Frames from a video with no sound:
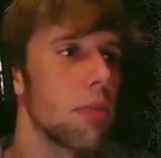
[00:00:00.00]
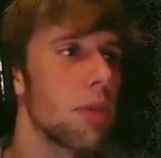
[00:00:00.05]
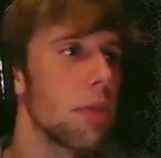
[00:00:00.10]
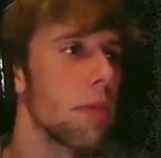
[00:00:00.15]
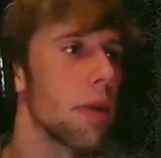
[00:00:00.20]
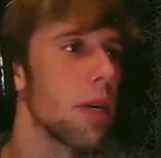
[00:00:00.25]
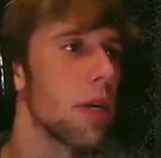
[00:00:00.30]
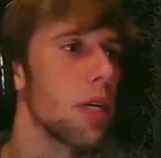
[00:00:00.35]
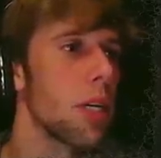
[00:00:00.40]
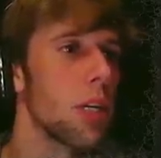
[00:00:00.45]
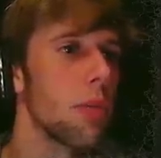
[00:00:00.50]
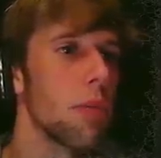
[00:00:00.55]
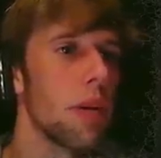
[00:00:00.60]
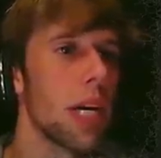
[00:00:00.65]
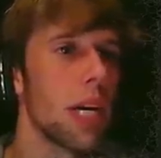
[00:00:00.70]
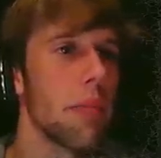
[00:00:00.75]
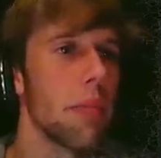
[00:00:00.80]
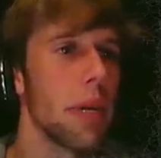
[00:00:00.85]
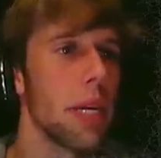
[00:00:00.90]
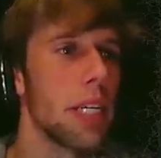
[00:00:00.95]
Must be my hair
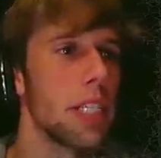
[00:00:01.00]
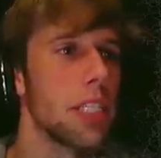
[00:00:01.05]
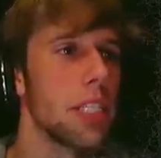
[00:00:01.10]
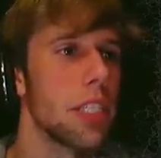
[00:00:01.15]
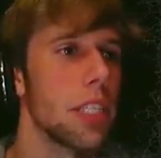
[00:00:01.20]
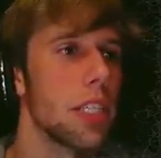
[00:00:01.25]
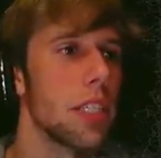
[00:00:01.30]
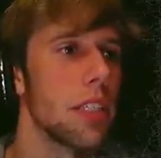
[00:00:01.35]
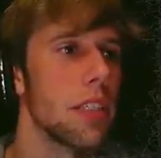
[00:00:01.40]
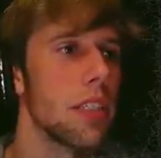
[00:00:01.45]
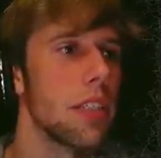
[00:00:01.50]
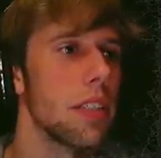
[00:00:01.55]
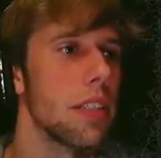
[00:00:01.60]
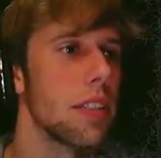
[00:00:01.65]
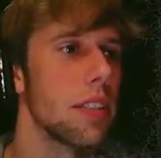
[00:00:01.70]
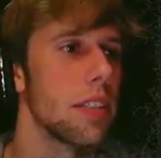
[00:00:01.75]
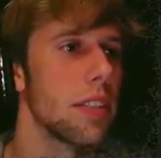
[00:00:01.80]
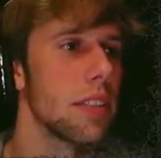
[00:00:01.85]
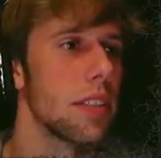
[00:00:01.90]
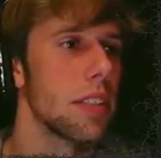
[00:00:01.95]
making itchy.
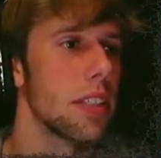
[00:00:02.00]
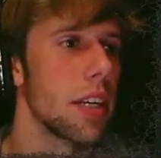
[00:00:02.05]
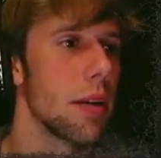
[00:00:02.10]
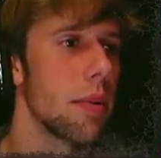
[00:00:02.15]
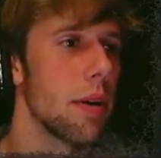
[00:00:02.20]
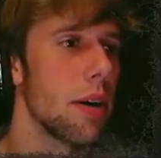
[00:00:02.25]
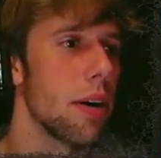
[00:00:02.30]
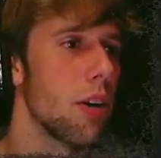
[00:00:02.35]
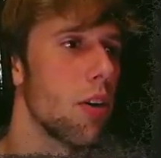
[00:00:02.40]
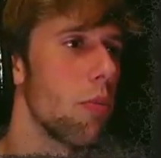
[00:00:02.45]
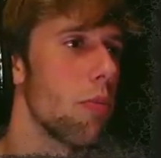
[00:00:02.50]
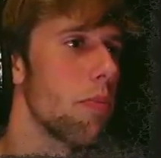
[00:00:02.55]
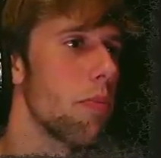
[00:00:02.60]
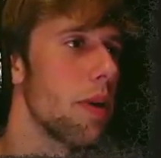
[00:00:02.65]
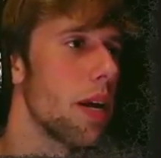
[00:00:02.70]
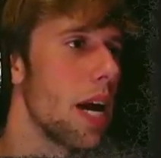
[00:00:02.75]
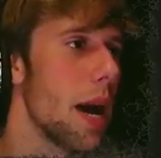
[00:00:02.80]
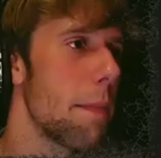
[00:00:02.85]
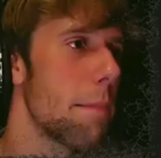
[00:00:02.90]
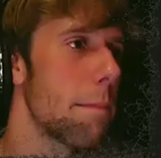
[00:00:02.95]
Come on,
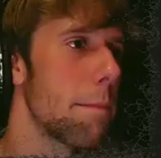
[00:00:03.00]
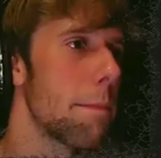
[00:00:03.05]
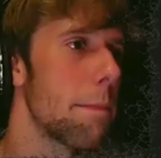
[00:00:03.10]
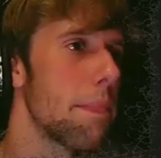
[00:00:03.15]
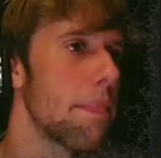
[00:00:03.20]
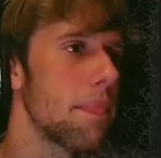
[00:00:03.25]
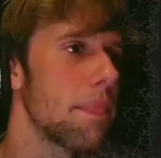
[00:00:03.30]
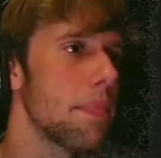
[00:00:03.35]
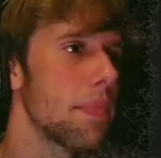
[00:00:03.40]
open me up!